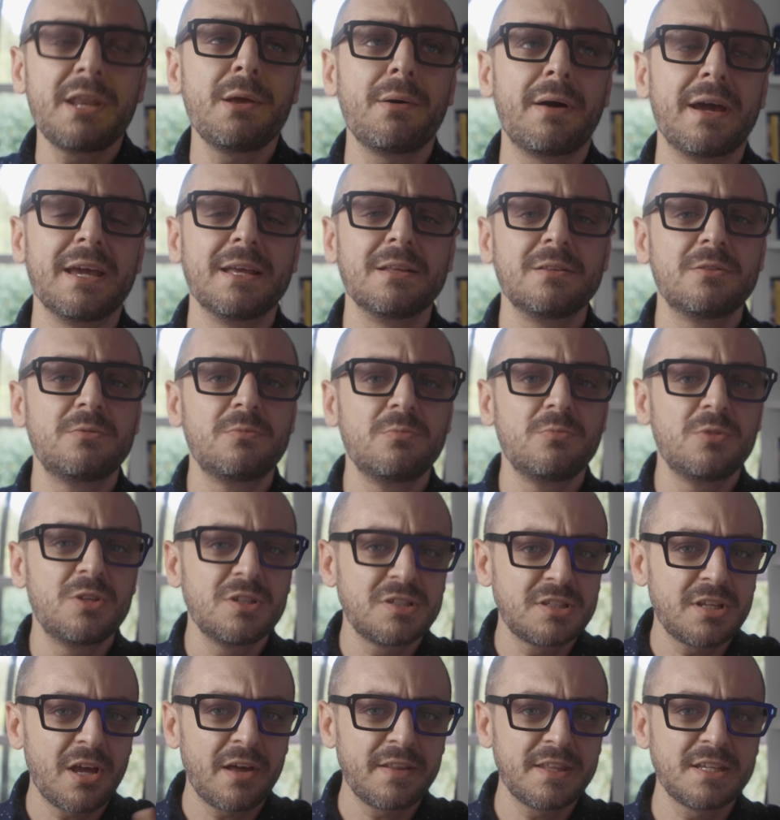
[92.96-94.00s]
anyway,
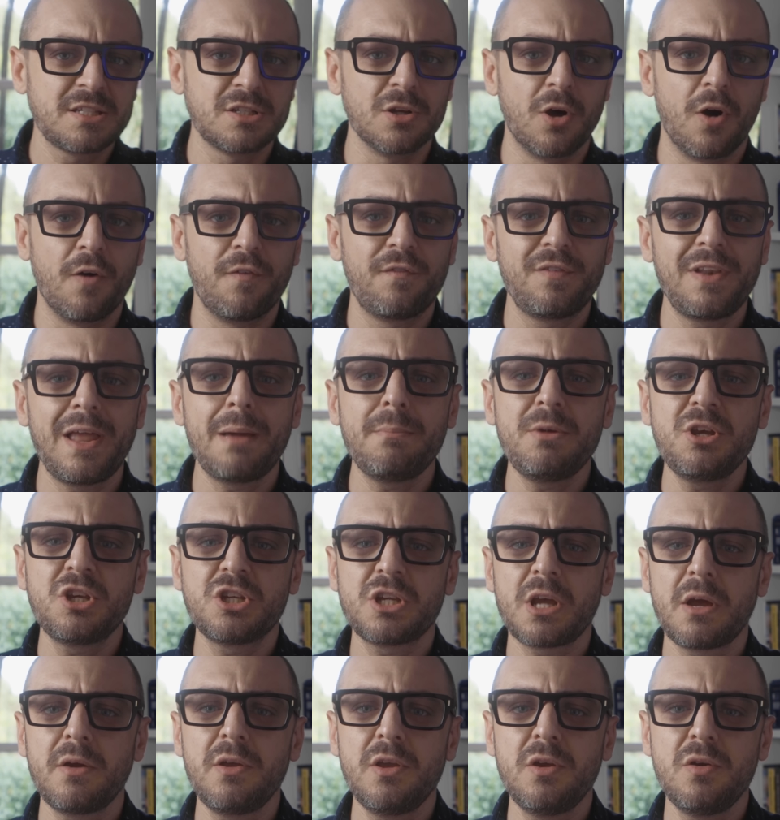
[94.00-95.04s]
to start this off, let me
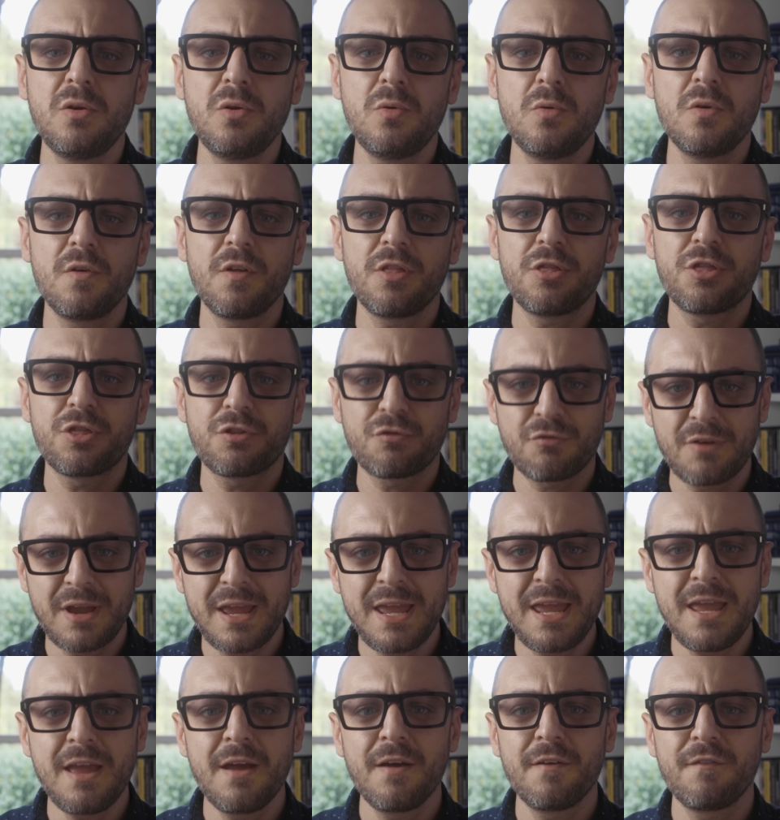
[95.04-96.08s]
show you
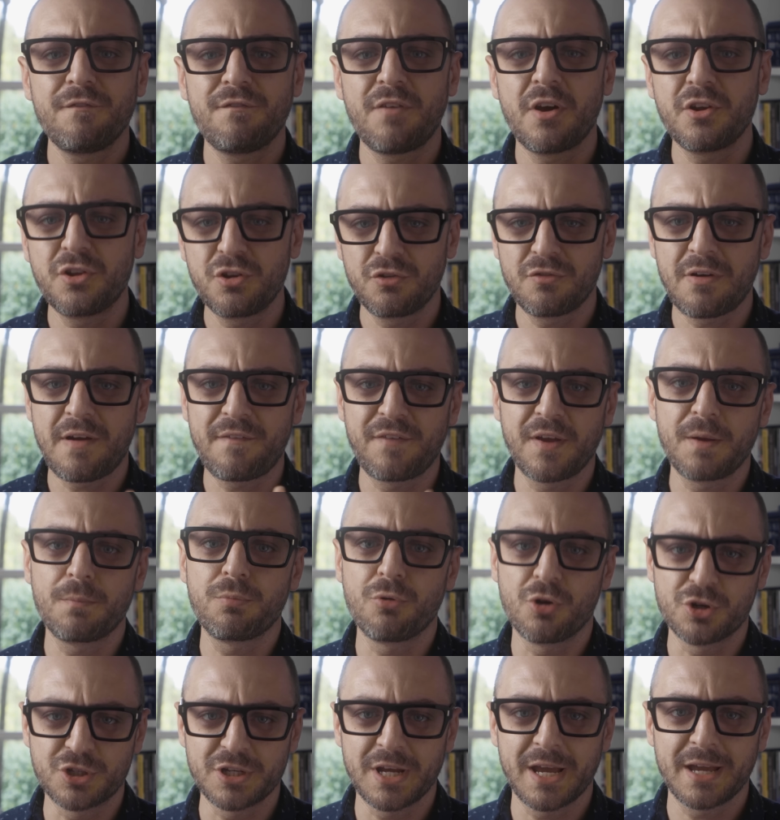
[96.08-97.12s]
3 photographic
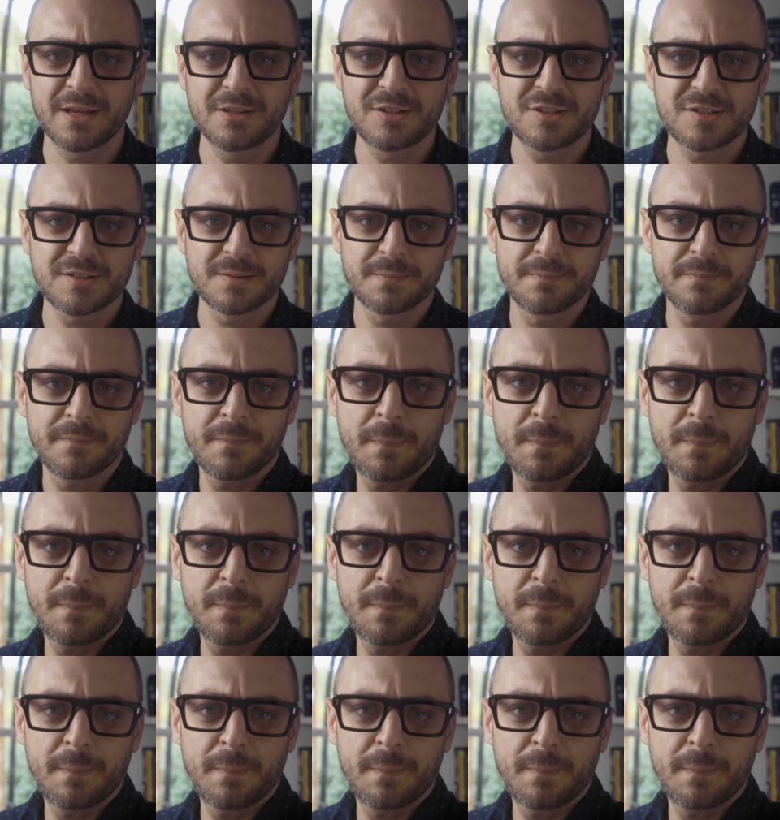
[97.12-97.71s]
projects.